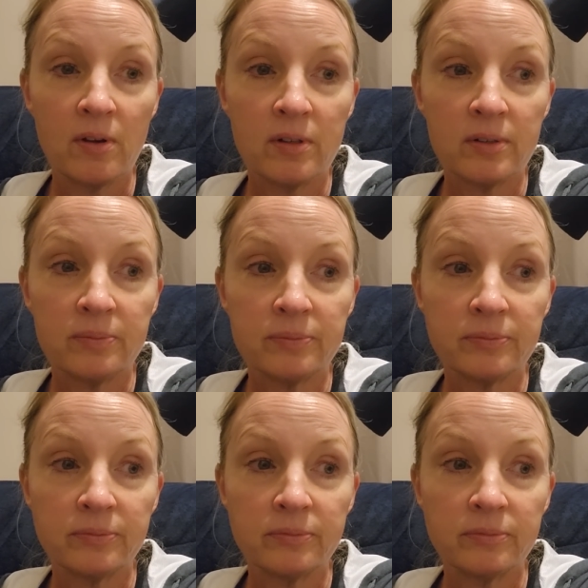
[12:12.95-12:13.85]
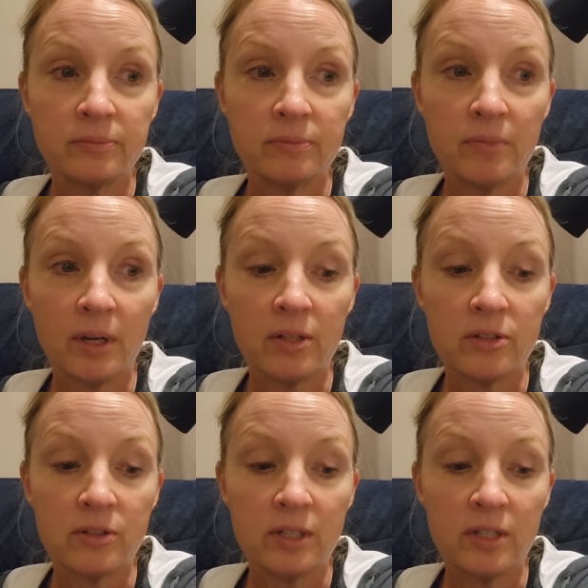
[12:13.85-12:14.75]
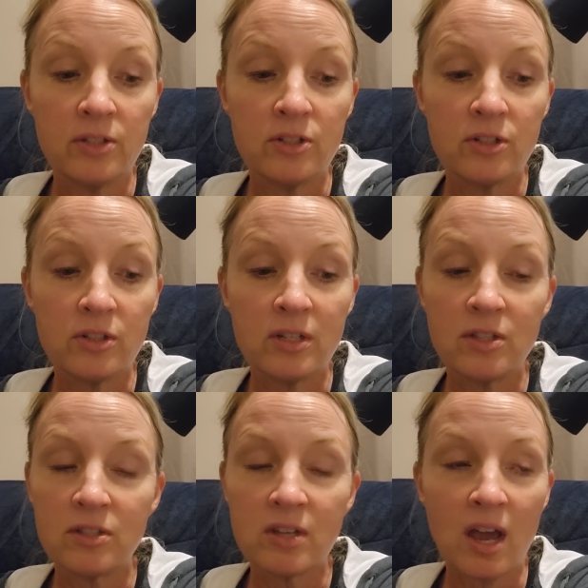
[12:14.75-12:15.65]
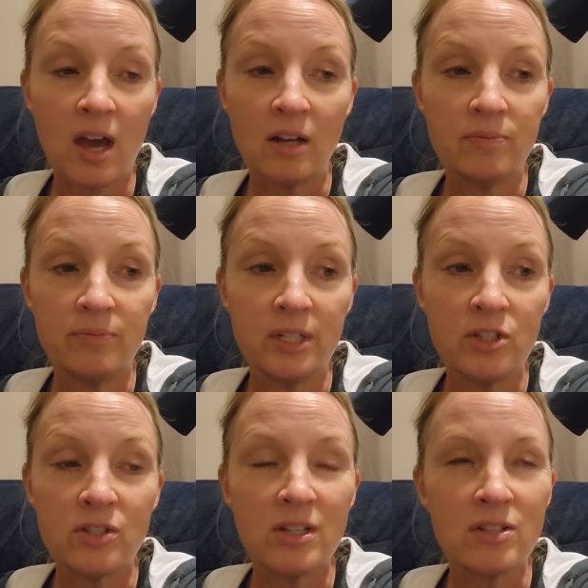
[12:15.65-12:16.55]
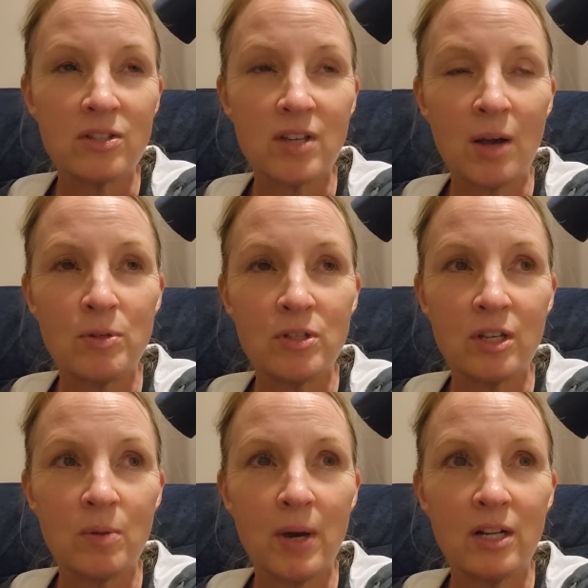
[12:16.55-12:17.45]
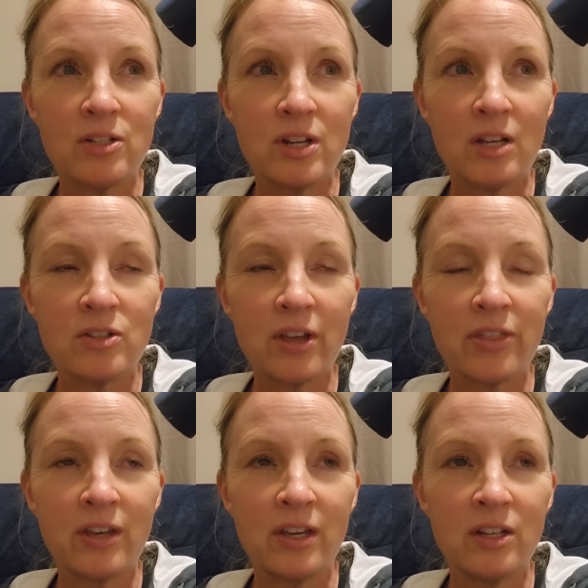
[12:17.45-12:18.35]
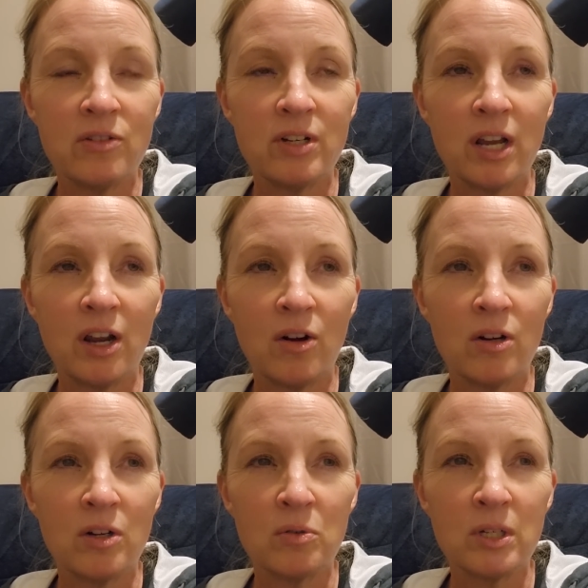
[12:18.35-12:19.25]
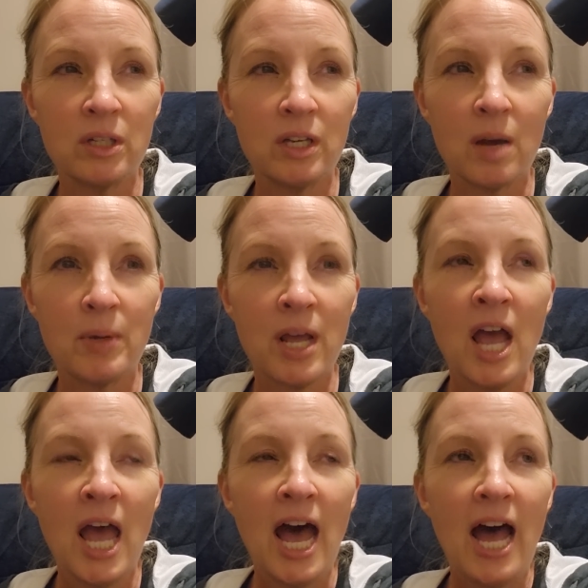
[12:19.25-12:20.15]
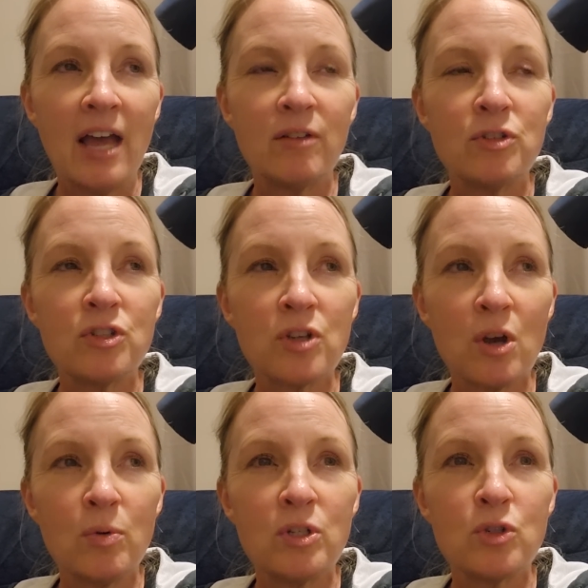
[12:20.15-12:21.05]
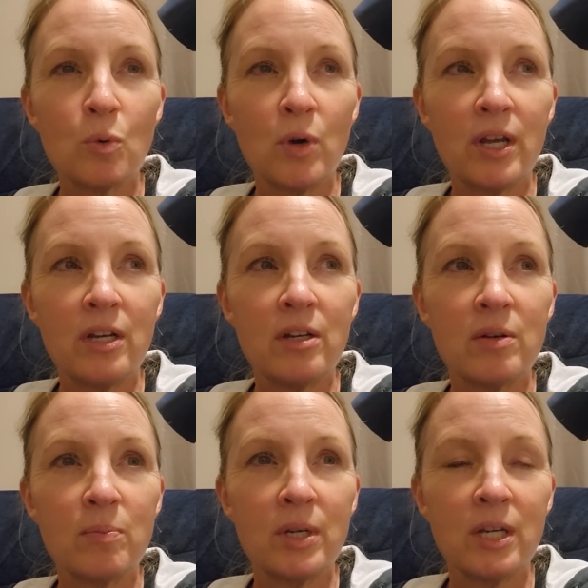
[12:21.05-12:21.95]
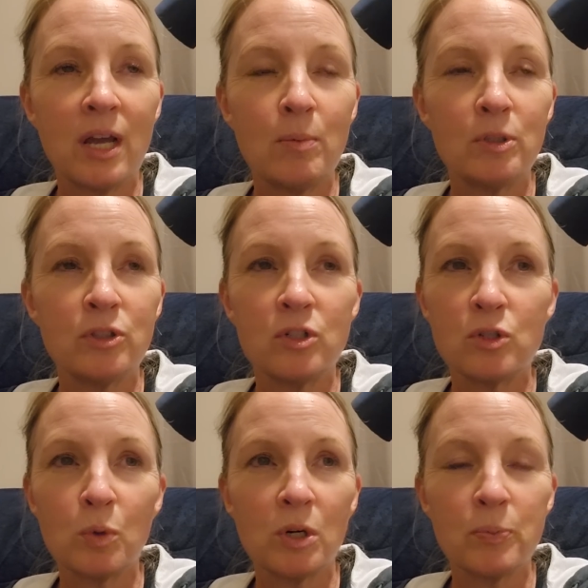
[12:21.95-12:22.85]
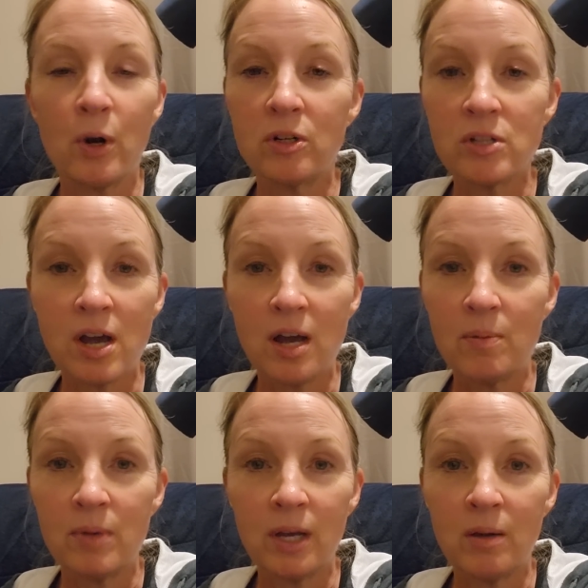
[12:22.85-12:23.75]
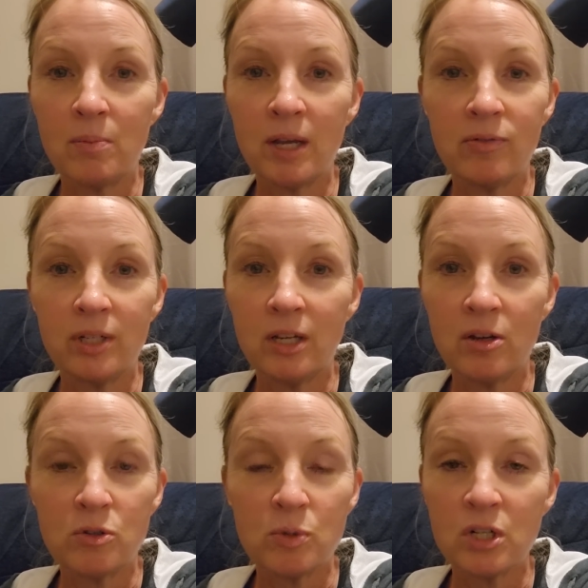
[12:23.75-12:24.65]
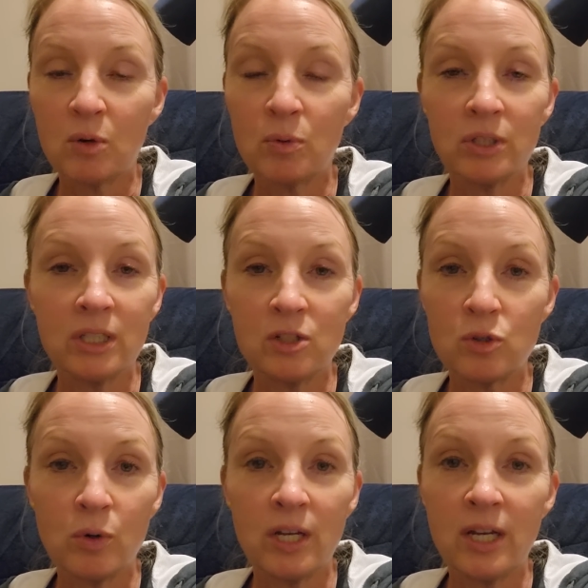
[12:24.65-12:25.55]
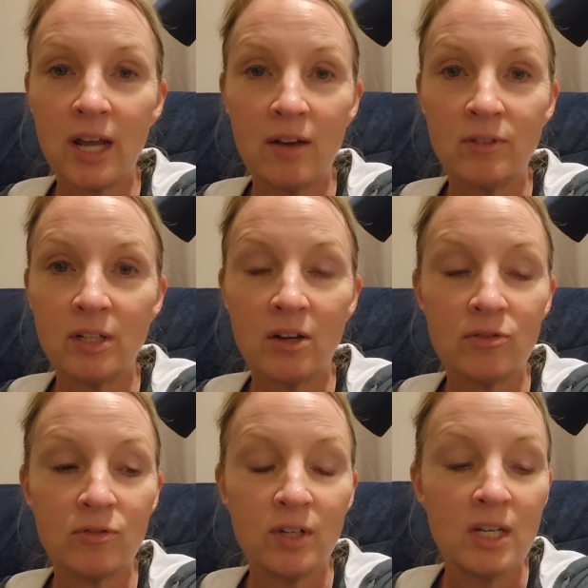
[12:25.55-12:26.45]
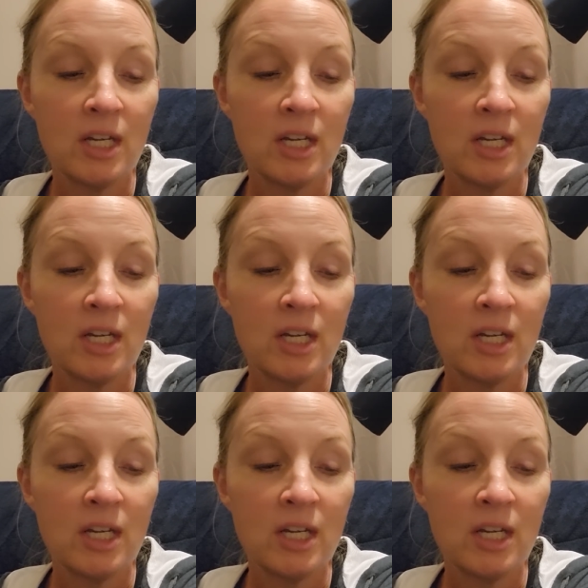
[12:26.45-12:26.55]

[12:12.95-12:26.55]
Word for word: Um, but it's just, it's sad. It's, it's, I was thinking about it today. It's like the end of an era, really. I mean, I have so enjoyed being able to just work part-time and make videos, which I really enjoy, and have enough,